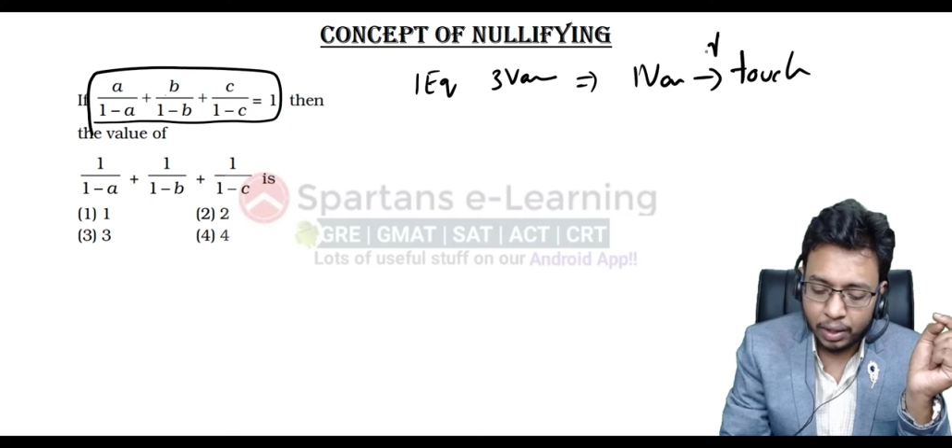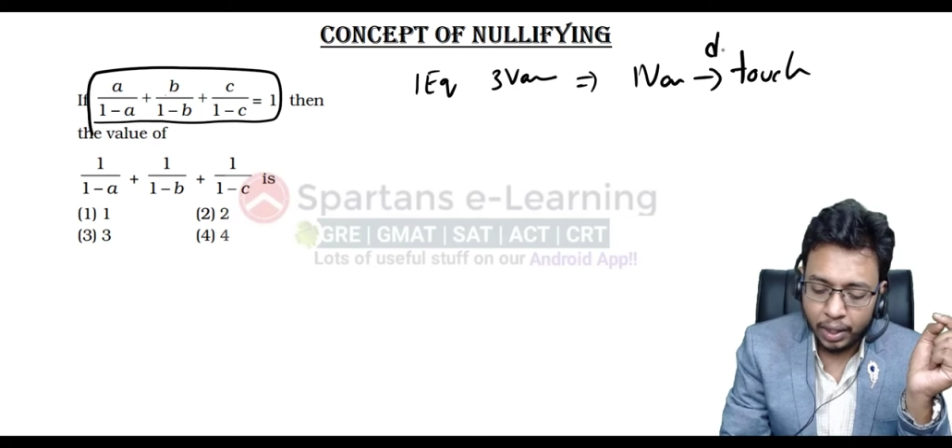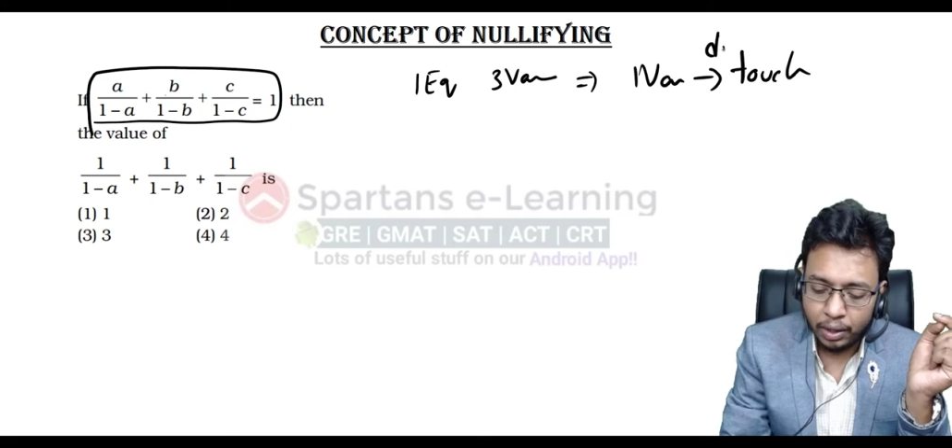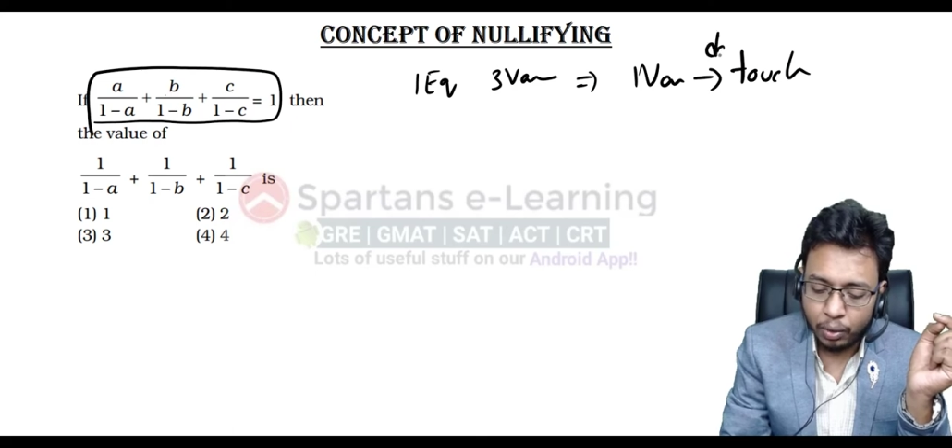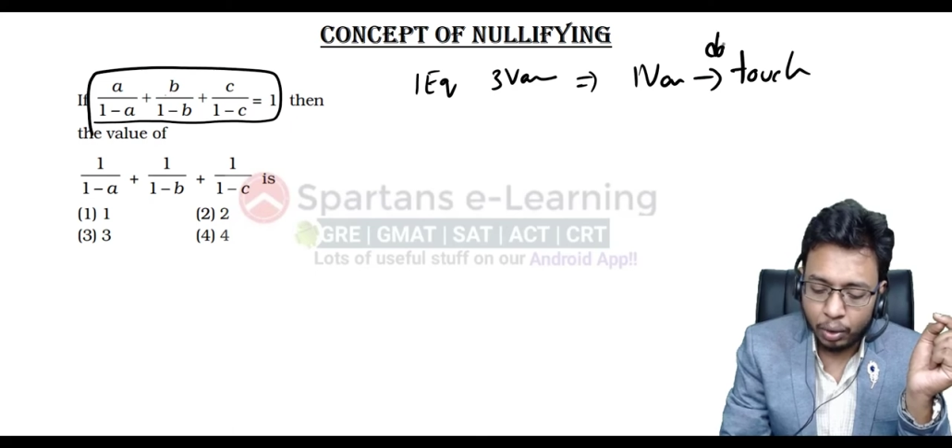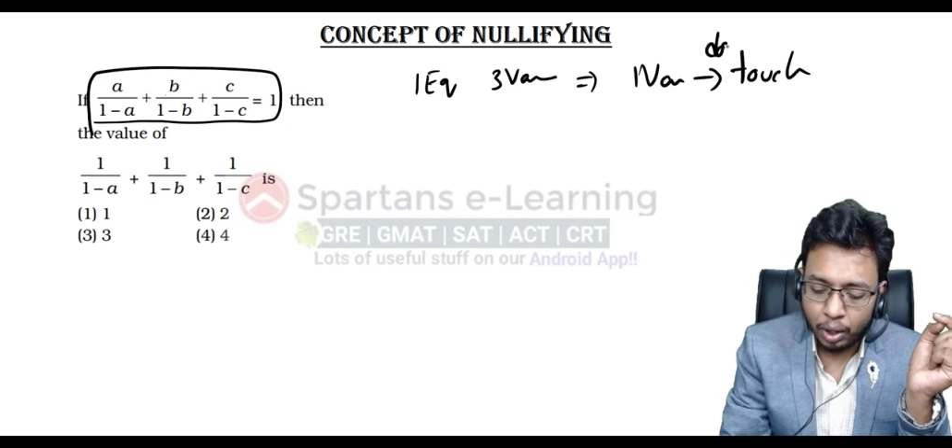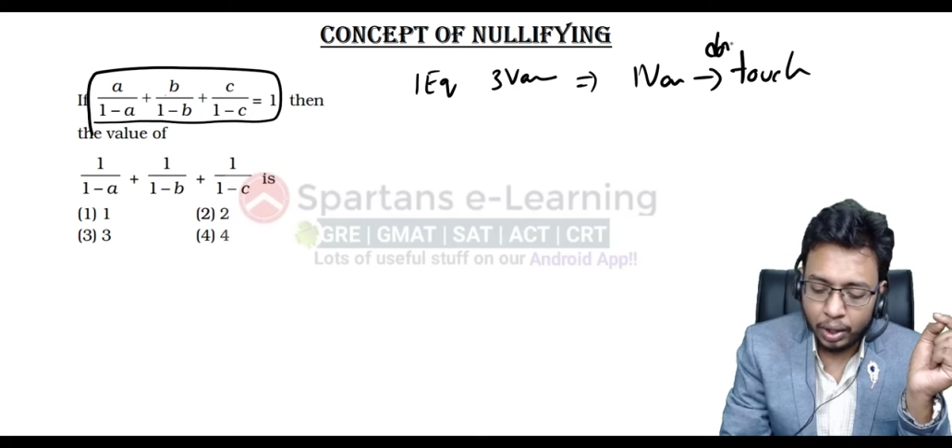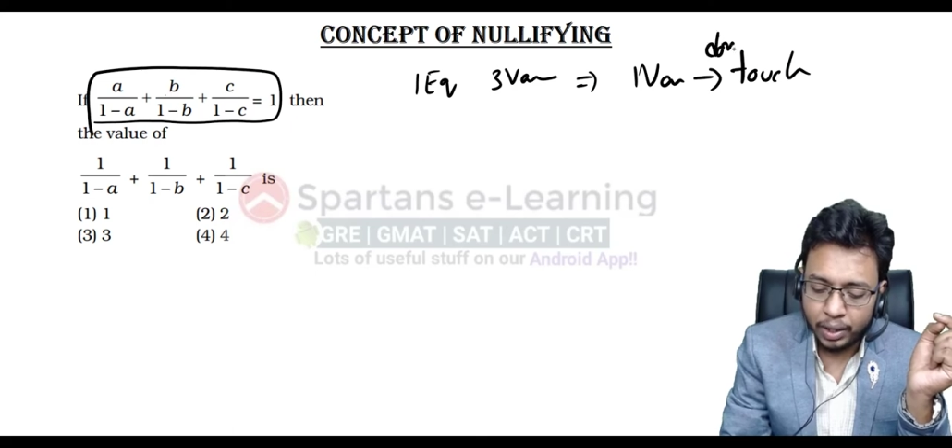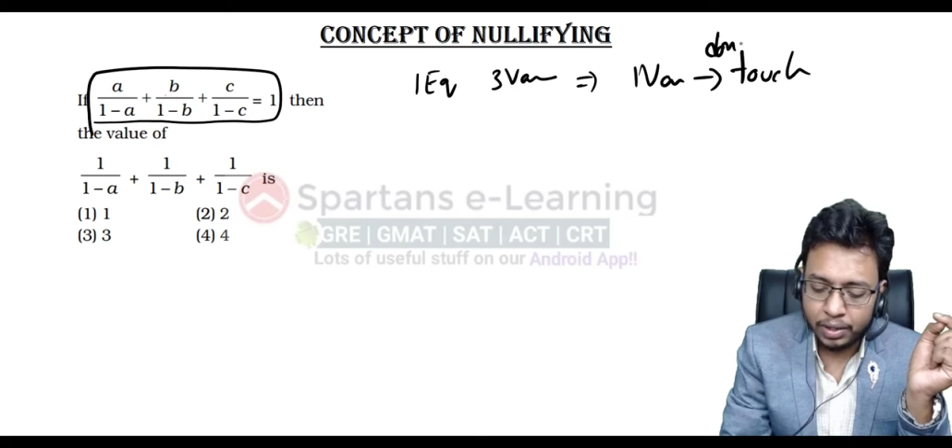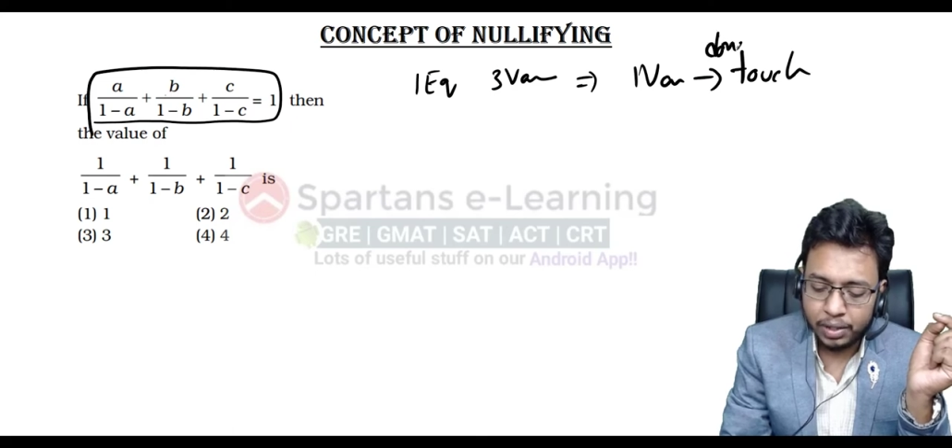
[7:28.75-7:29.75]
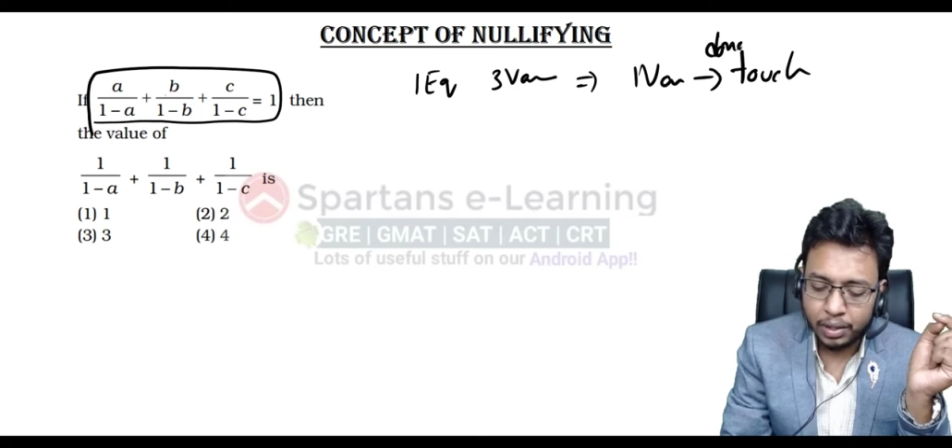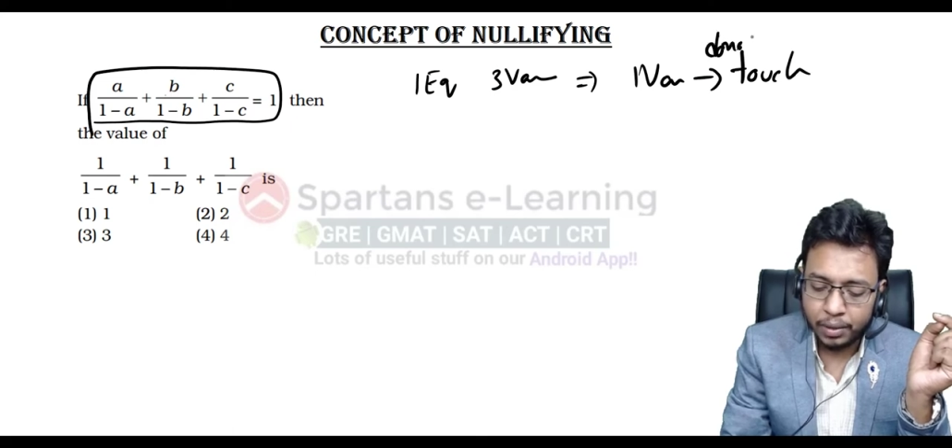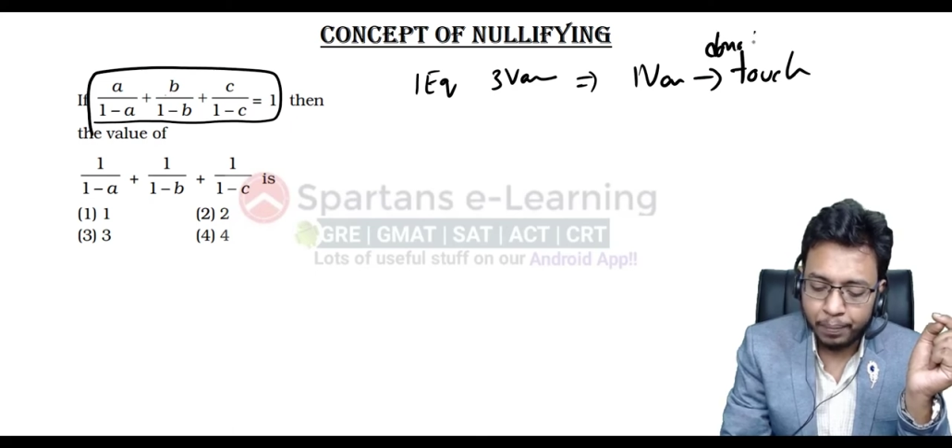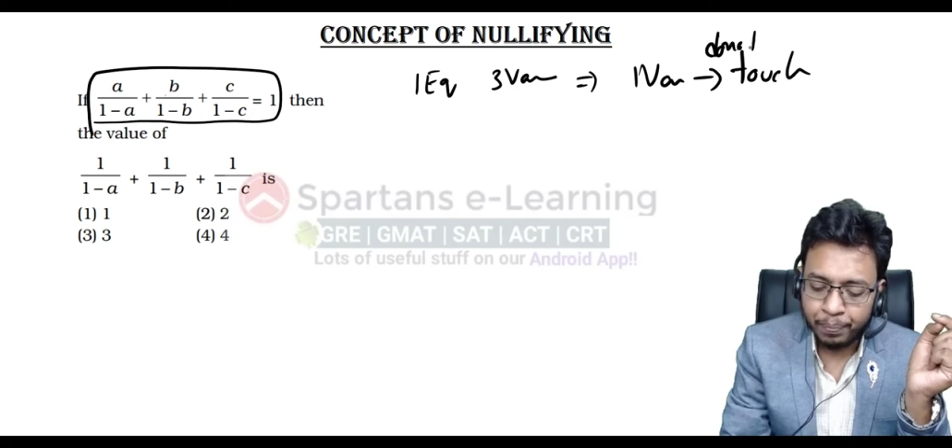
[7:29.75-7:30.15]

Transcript: right? Do not touch it.